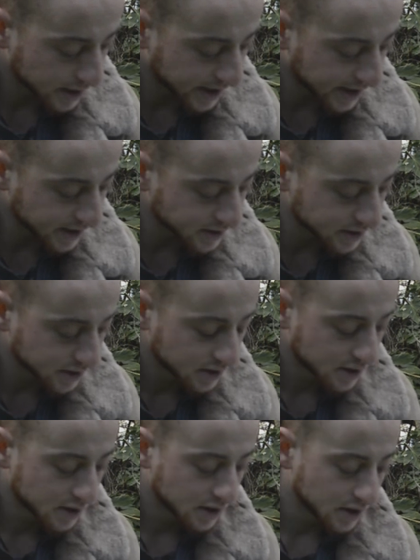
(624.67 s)
and
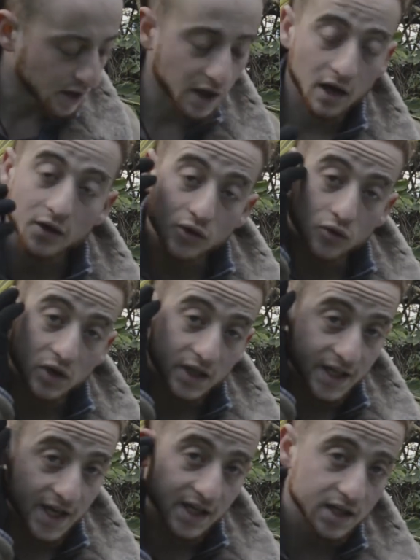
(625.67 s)
you
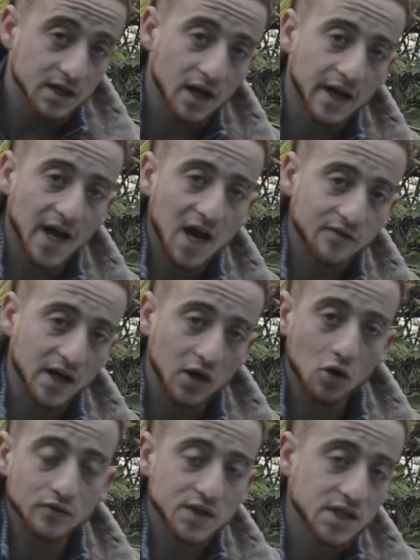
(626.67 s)
can get in and have that
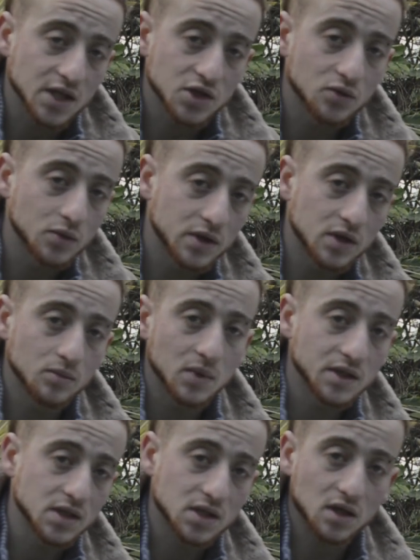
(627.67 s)
conversation with them
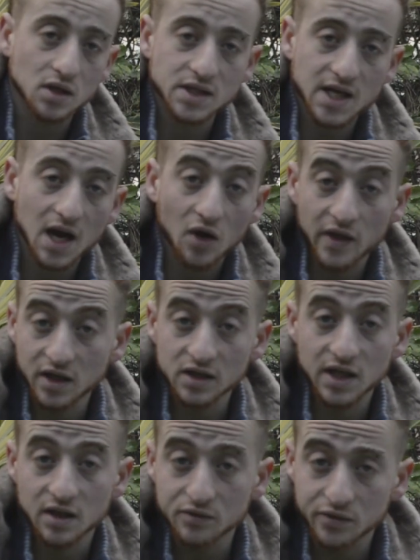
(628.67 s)
and discuss how they can
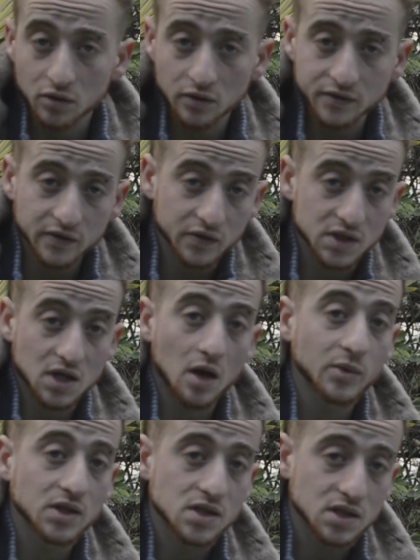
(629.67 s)
get involved, if it's
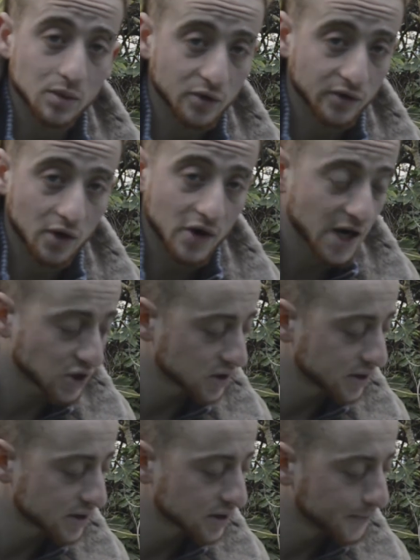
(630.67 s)
coming to some of our
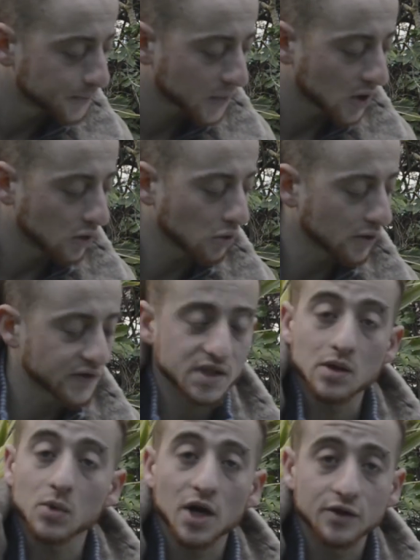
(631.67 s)
actions or if it's
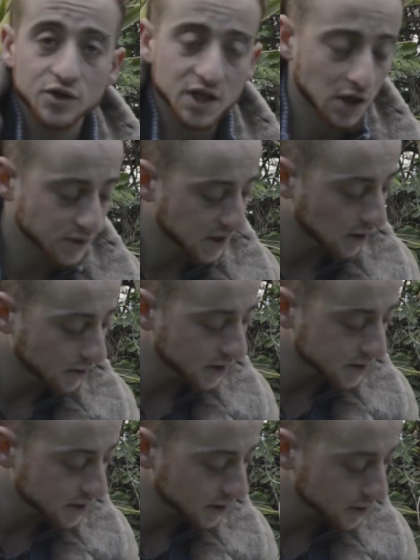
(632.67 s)
some kind of shout out,
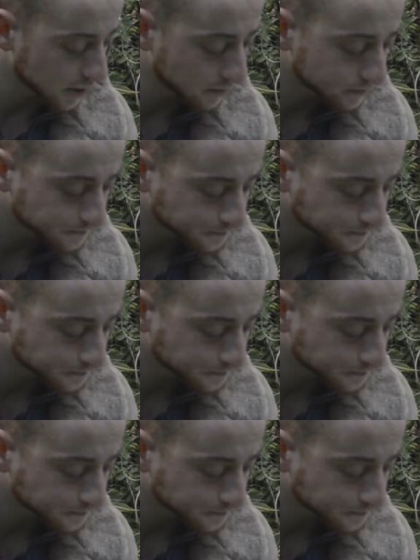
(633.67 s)
etc.